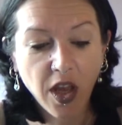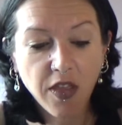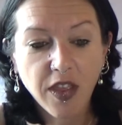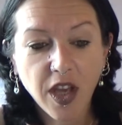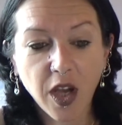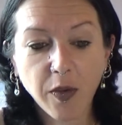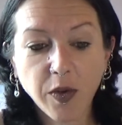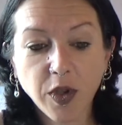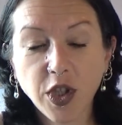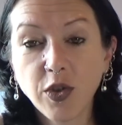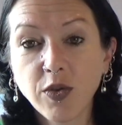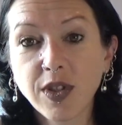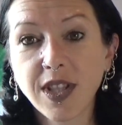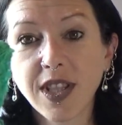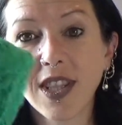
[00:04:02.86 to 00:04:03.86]
that I would
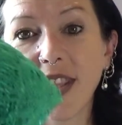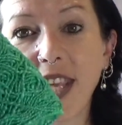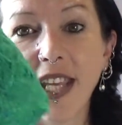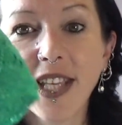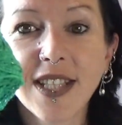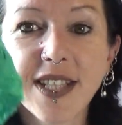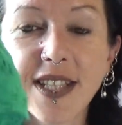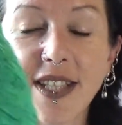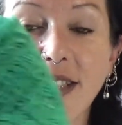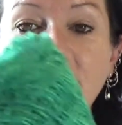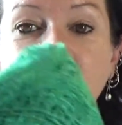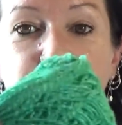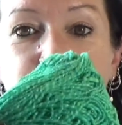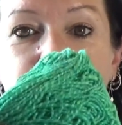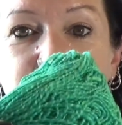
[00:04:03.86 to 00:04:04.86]
use this,
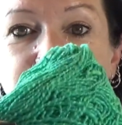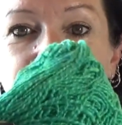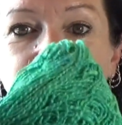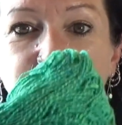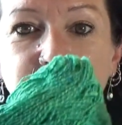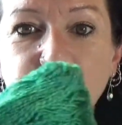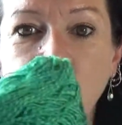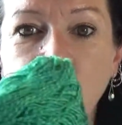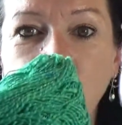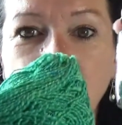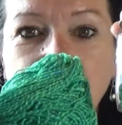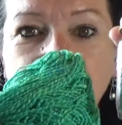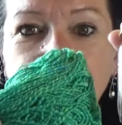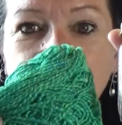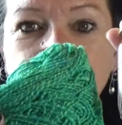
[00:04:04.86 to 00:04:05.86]
the rest of it, with
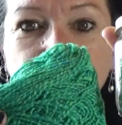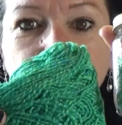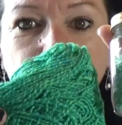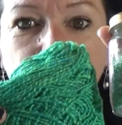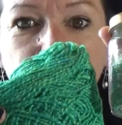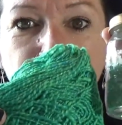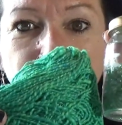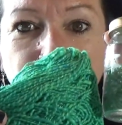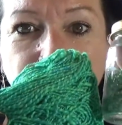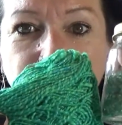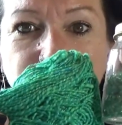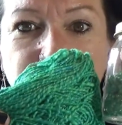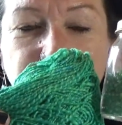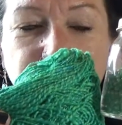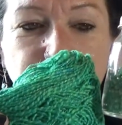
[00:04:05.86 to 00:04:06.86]
these beautiful
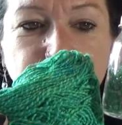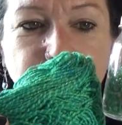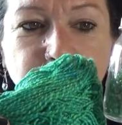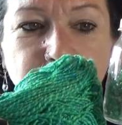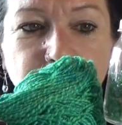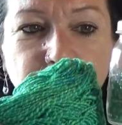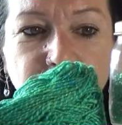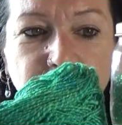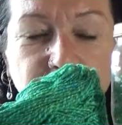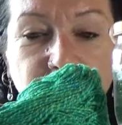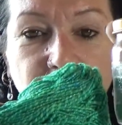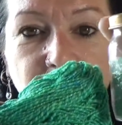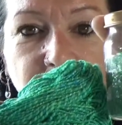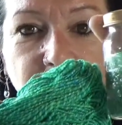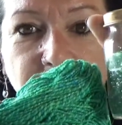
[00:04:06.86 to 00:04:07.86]
beads
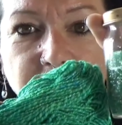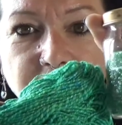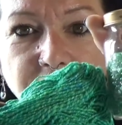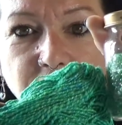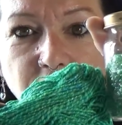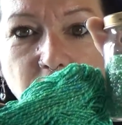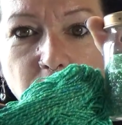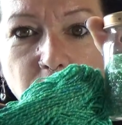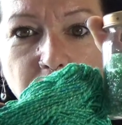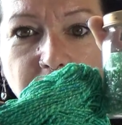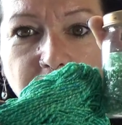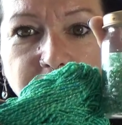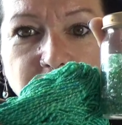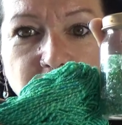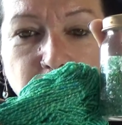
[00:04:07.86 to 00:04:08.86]
that I have, that go
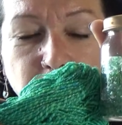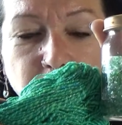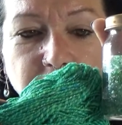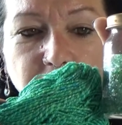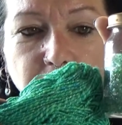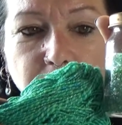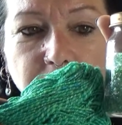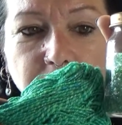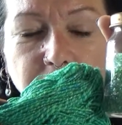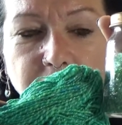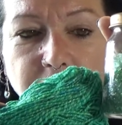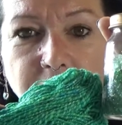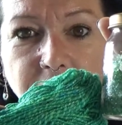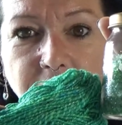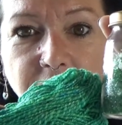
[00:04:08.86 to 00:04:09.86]
ever so prettily with
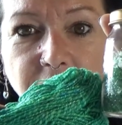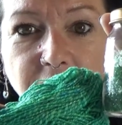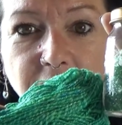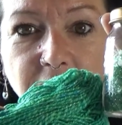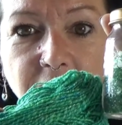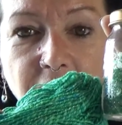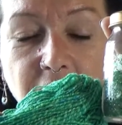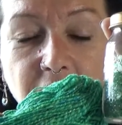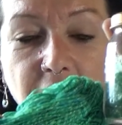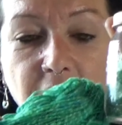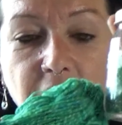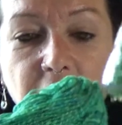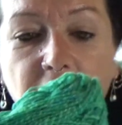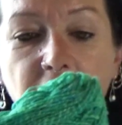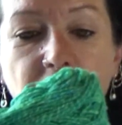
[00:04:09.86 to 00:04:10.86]
it,
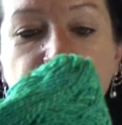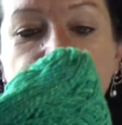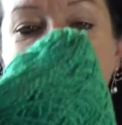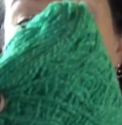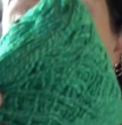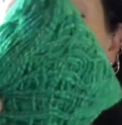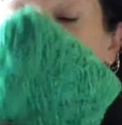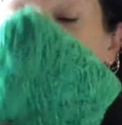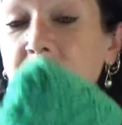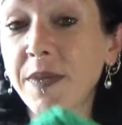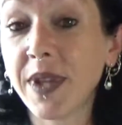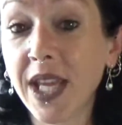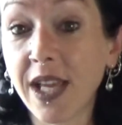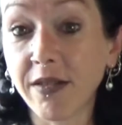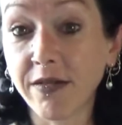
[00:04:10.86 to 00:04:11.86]
and make
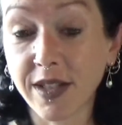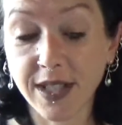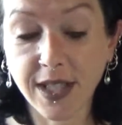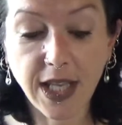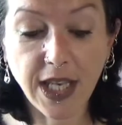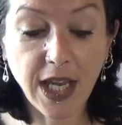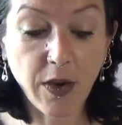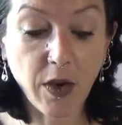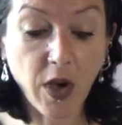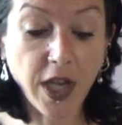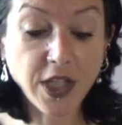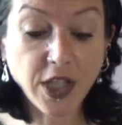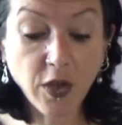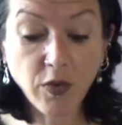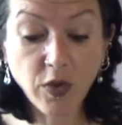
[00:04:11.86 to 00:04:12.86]
something else. Now, I
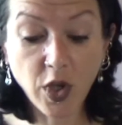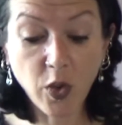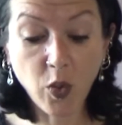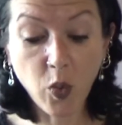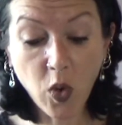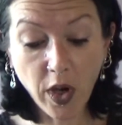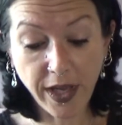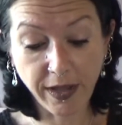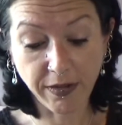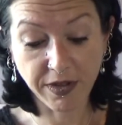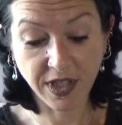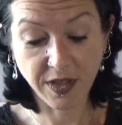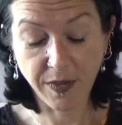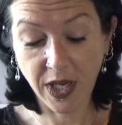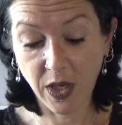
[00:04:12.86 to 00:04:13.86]
don't know what else
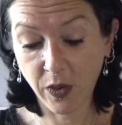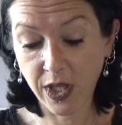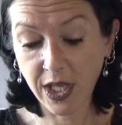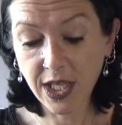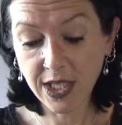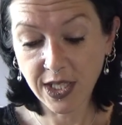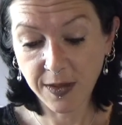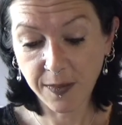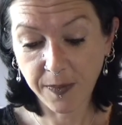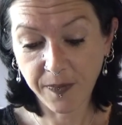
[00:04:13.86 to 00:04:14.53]
to make with it.